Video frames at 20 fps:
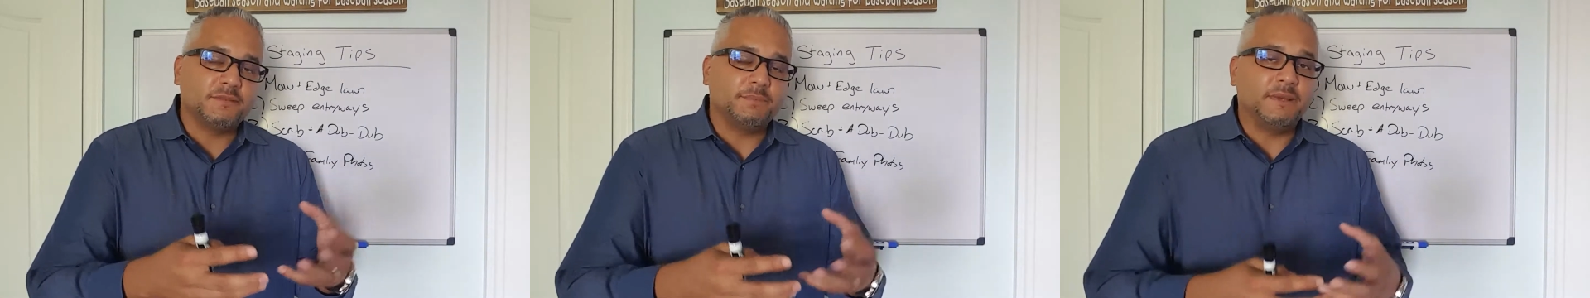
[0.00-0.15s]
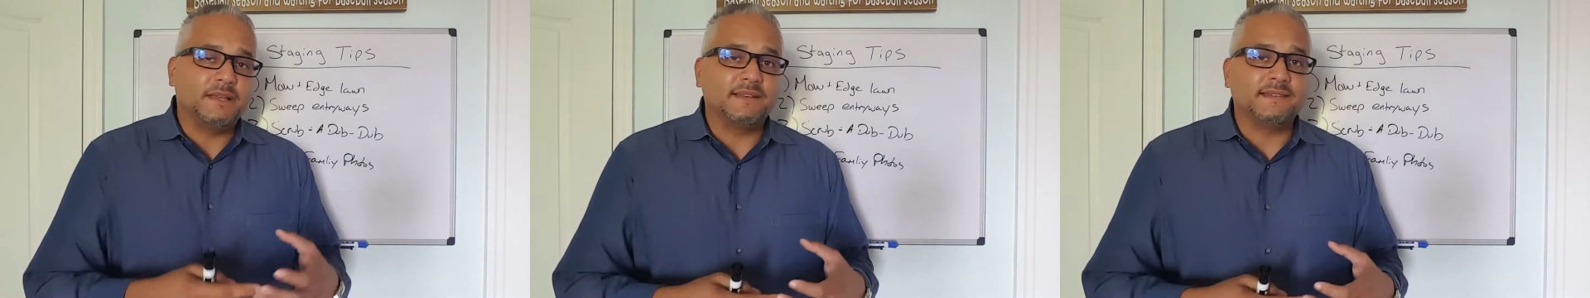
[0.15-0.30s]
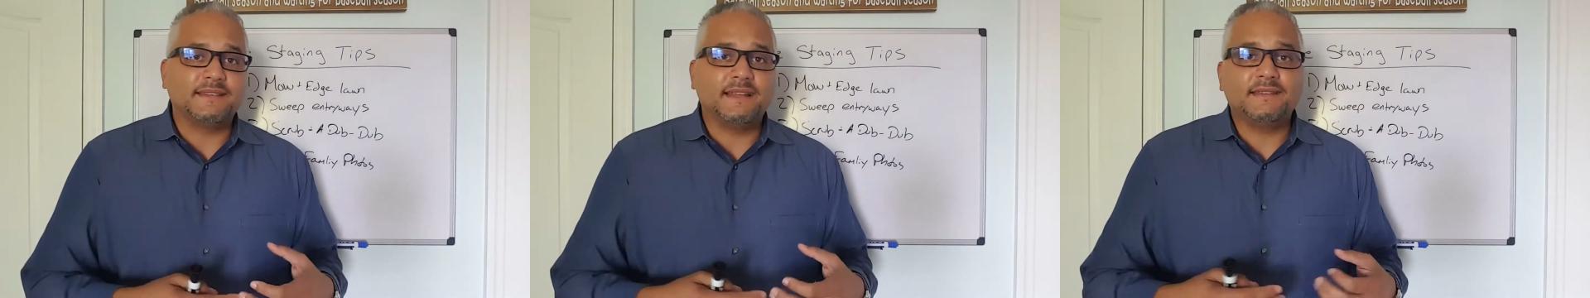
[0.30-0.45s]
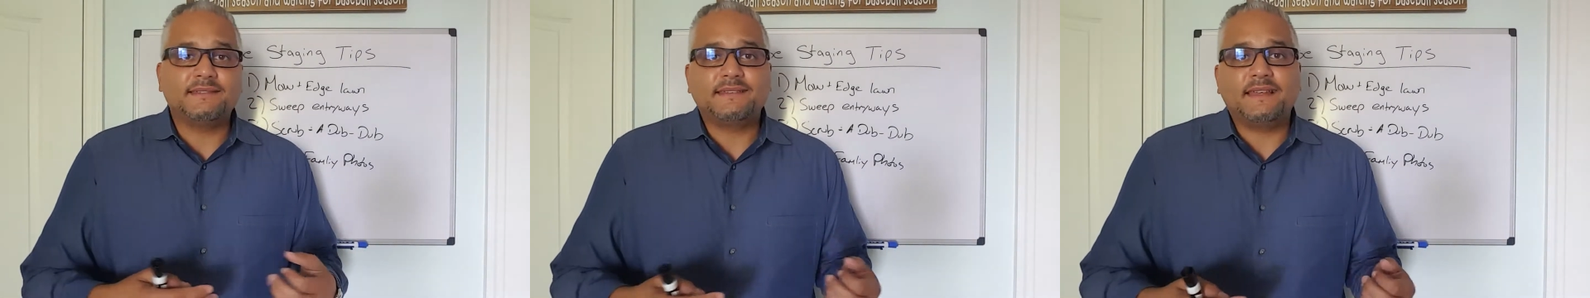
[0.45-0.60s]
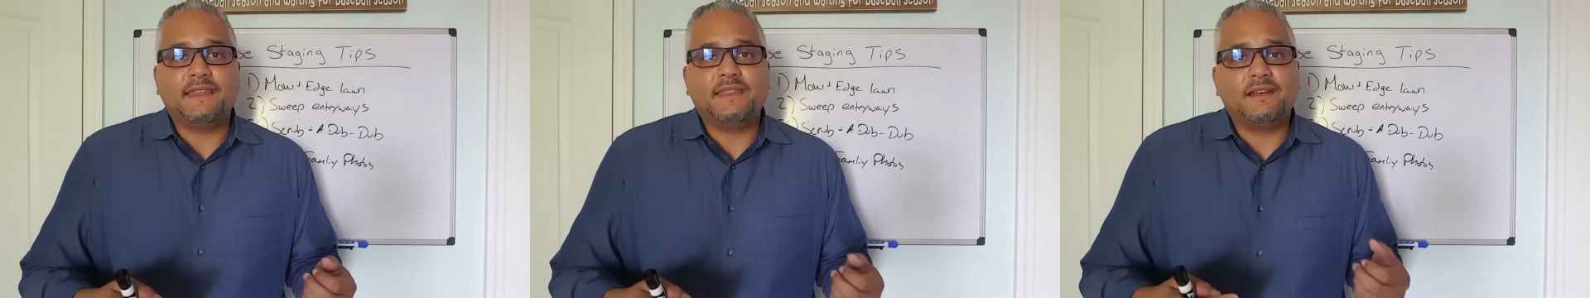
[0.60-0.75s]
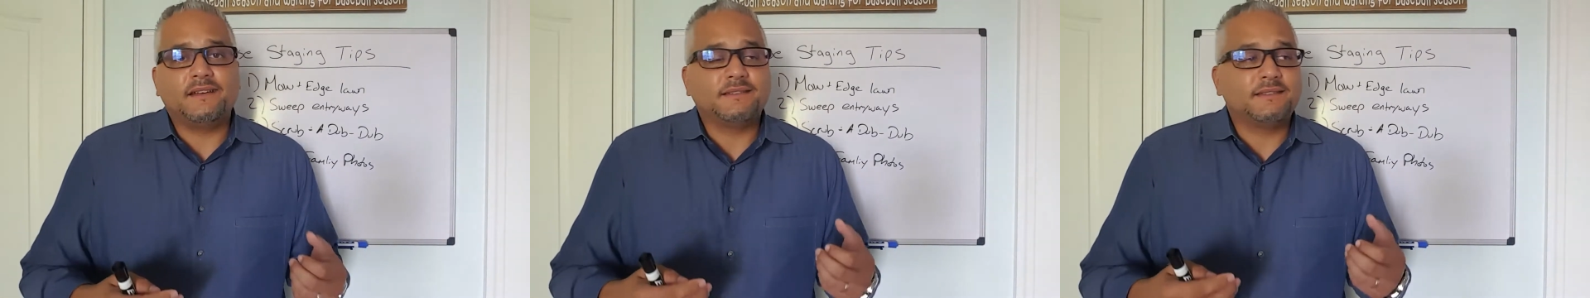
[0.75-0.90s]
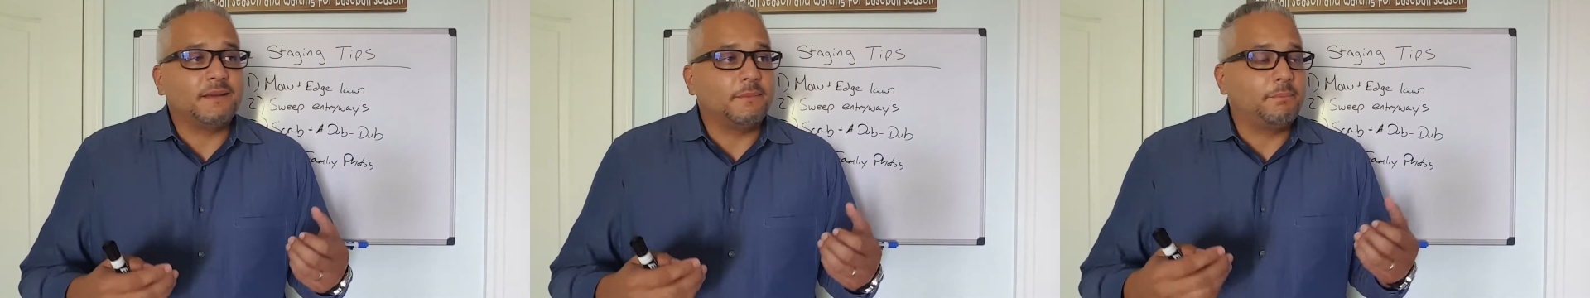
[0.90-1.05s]
because let's say
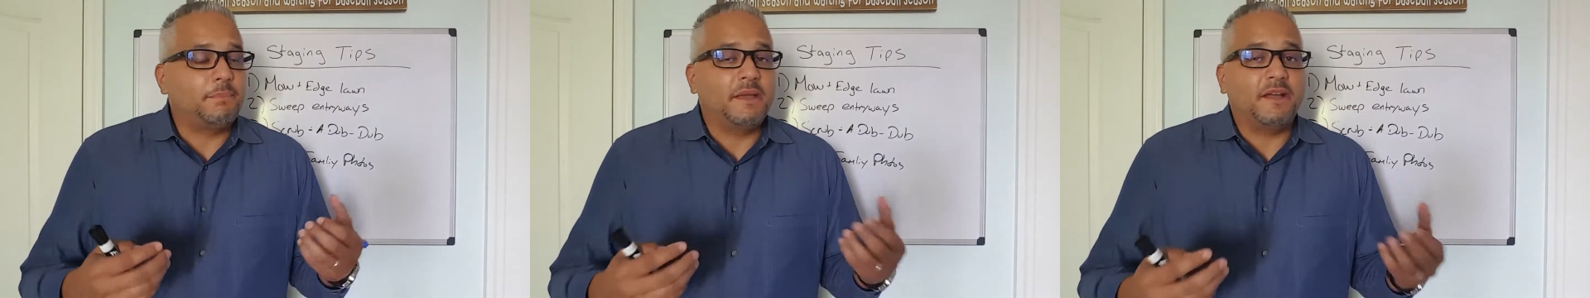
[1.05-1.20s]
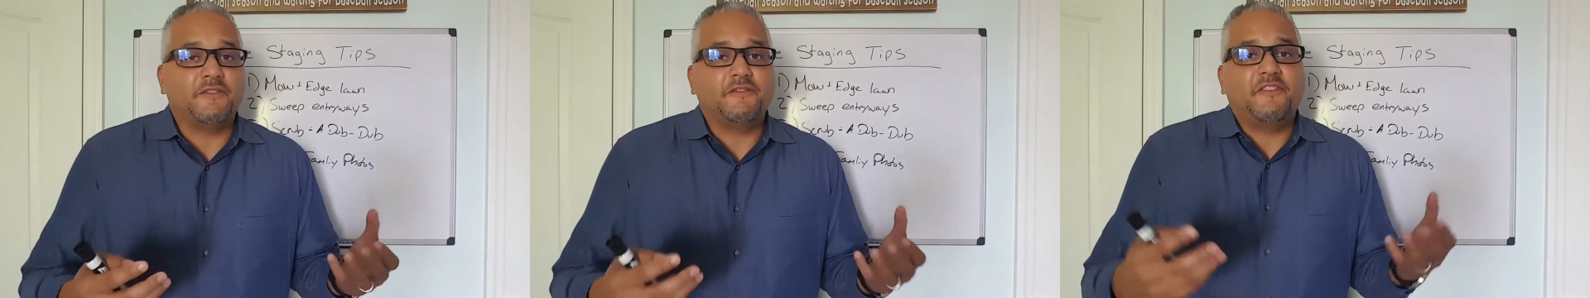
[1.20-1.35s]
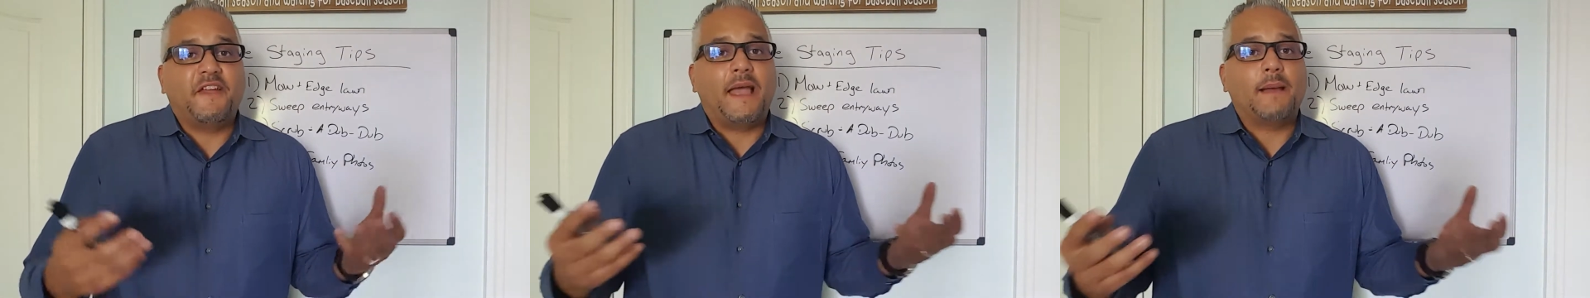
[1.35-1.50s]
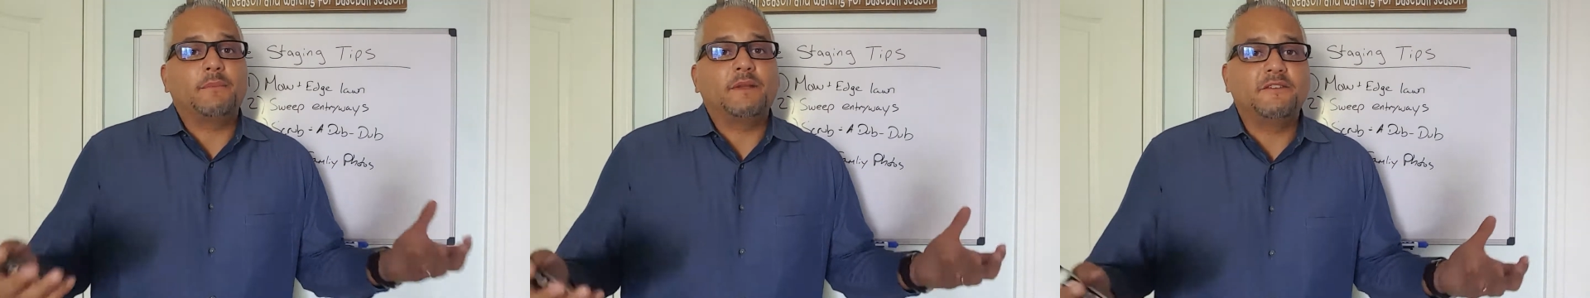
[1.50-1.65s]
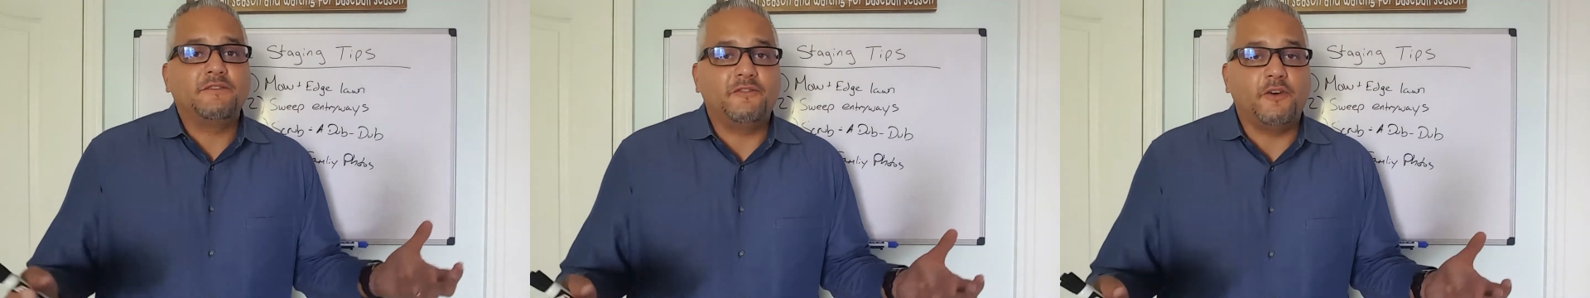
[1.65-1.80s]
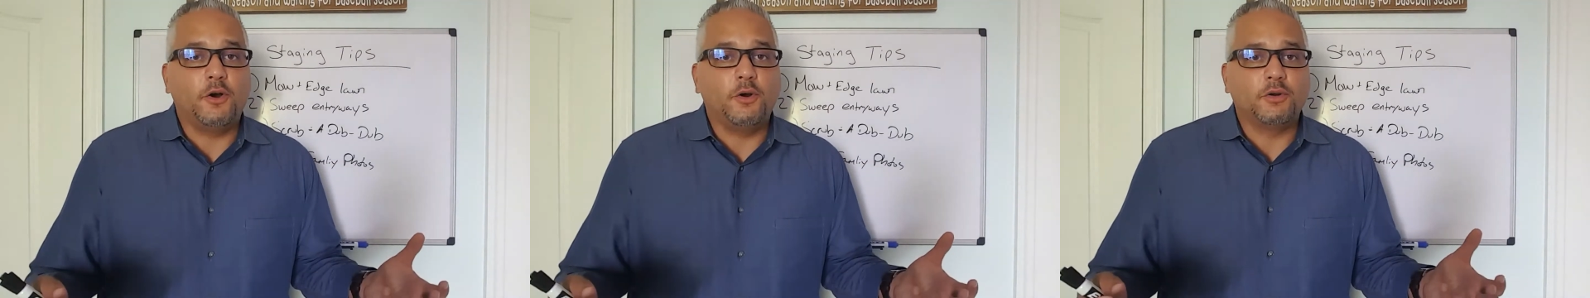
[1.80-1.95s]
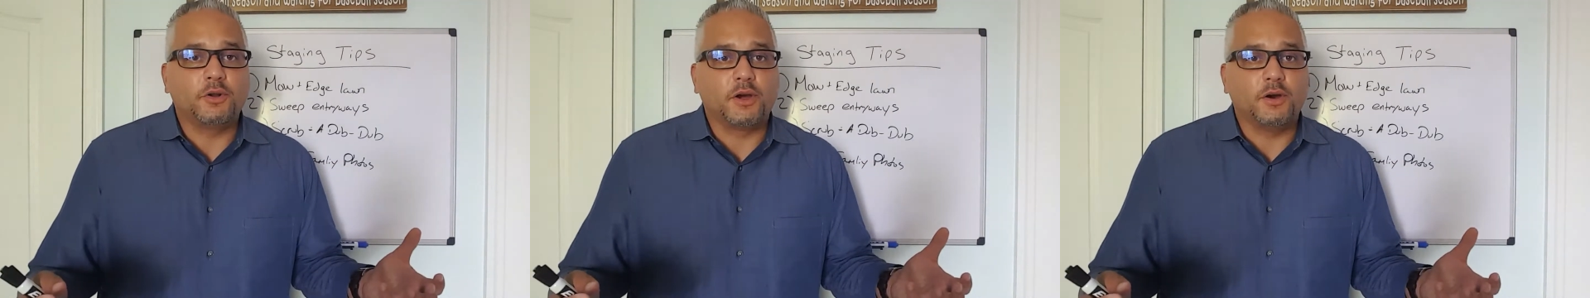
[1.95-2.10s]
there's a family
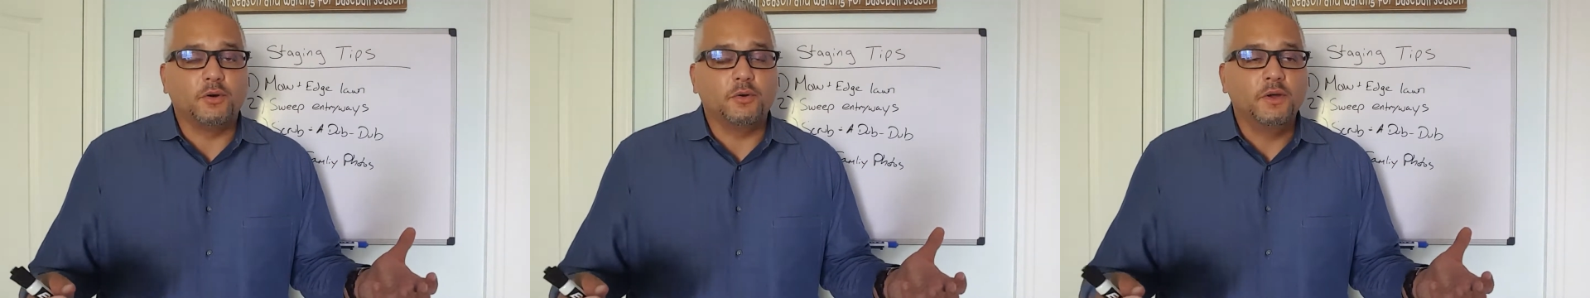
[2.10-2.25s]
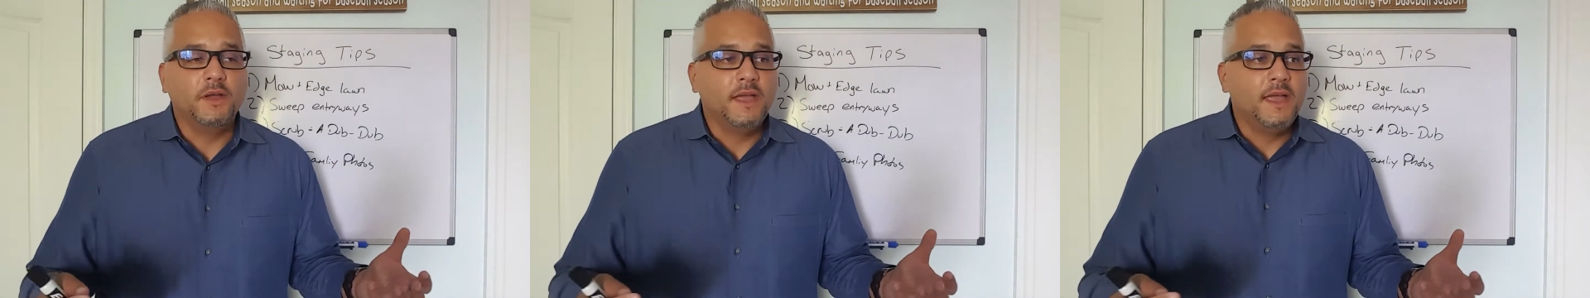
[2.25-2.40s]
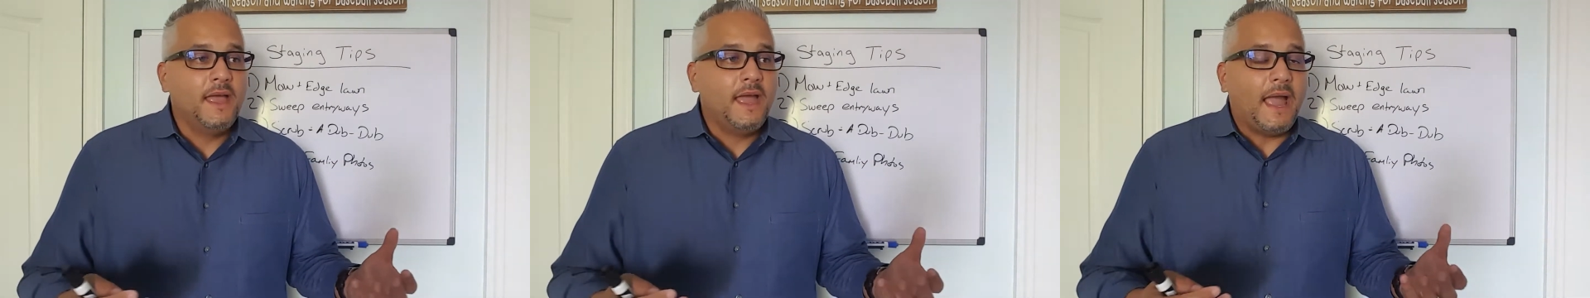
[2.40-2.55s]
photo